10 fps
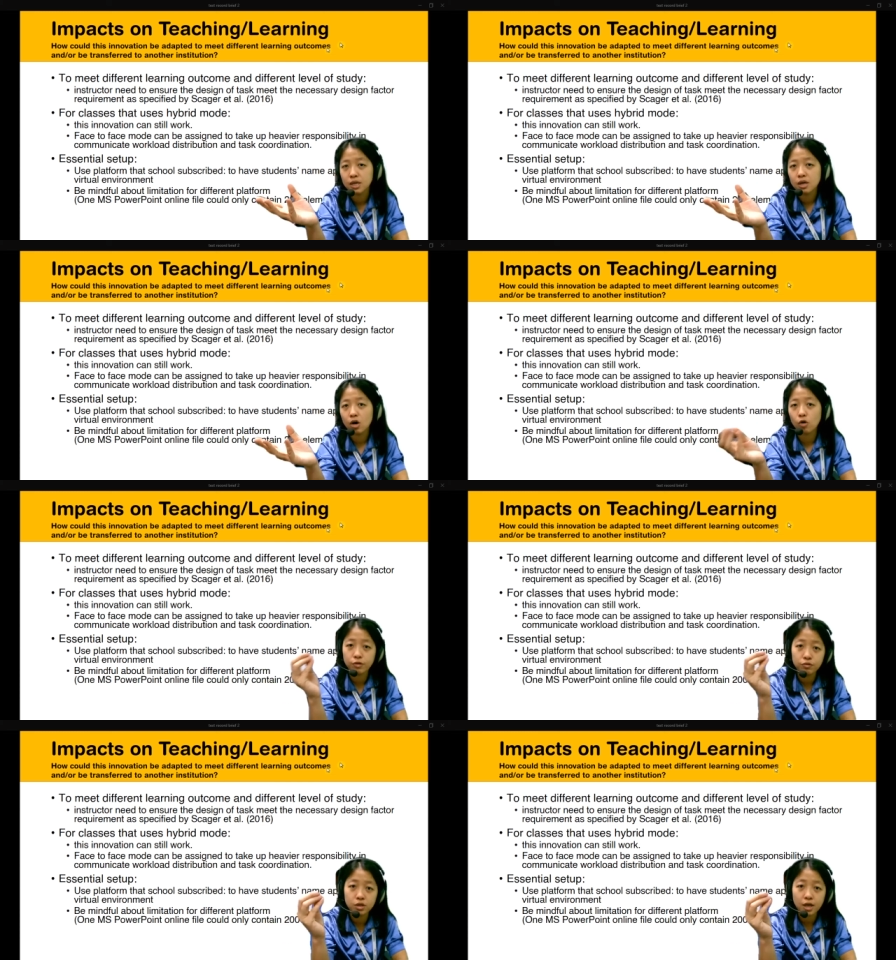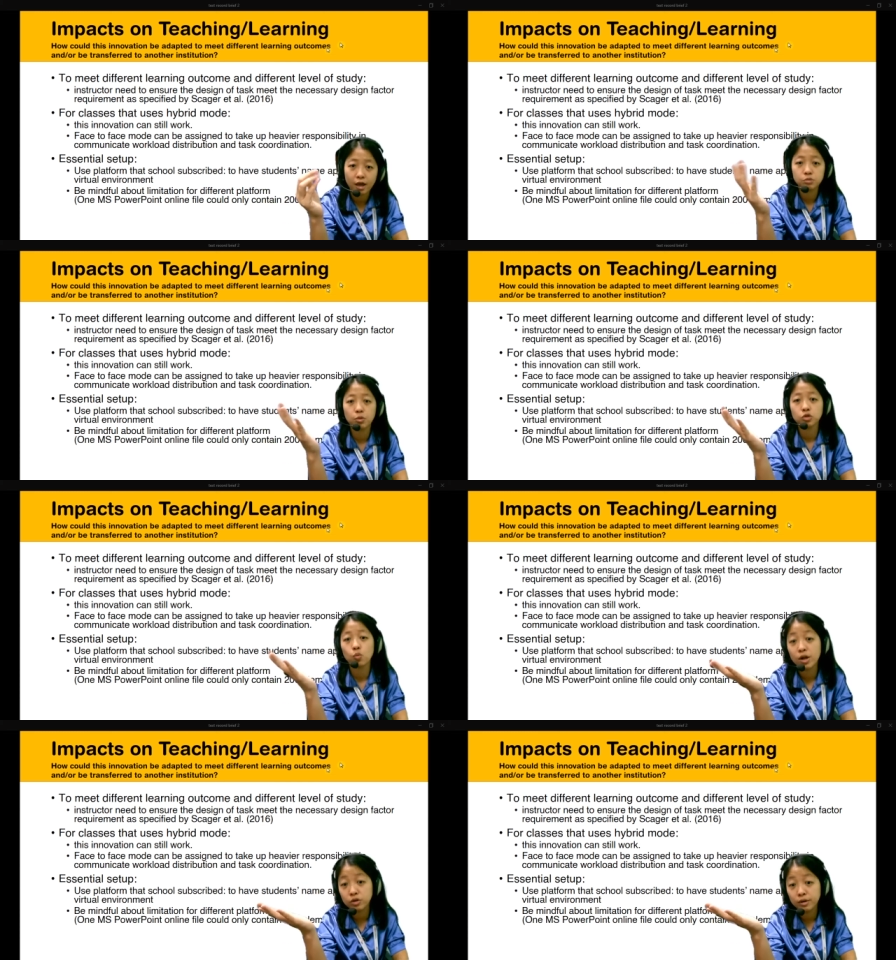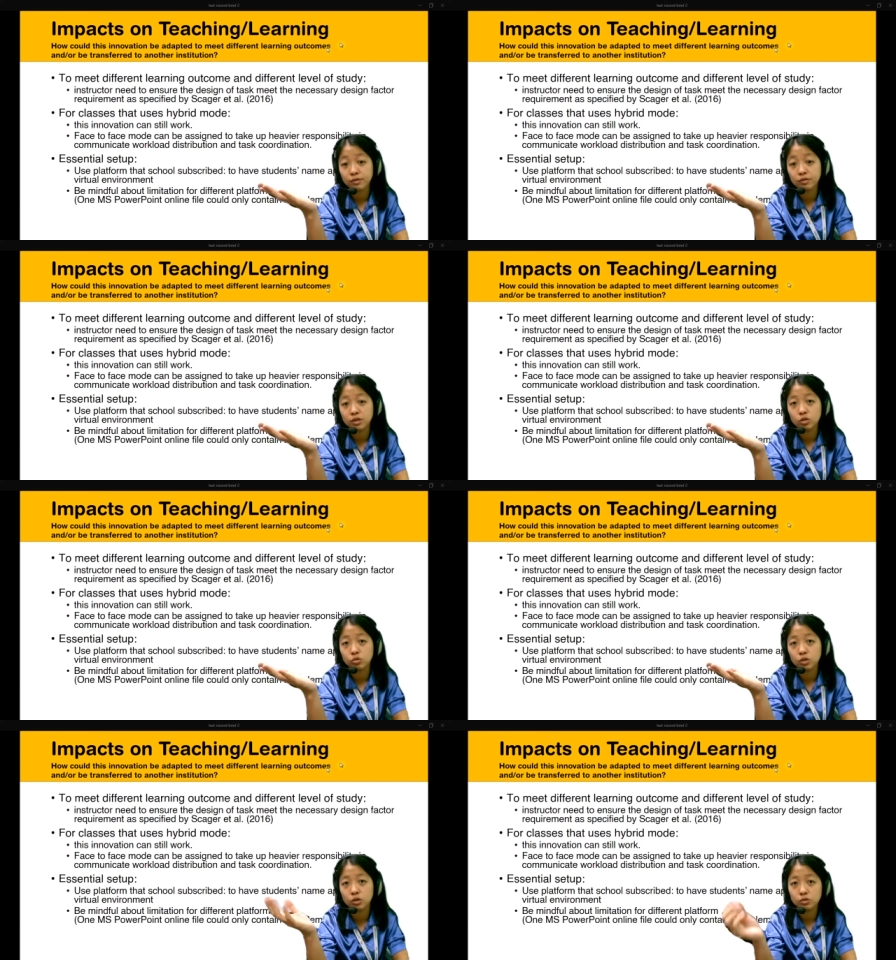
or 50 text box, 150 doodles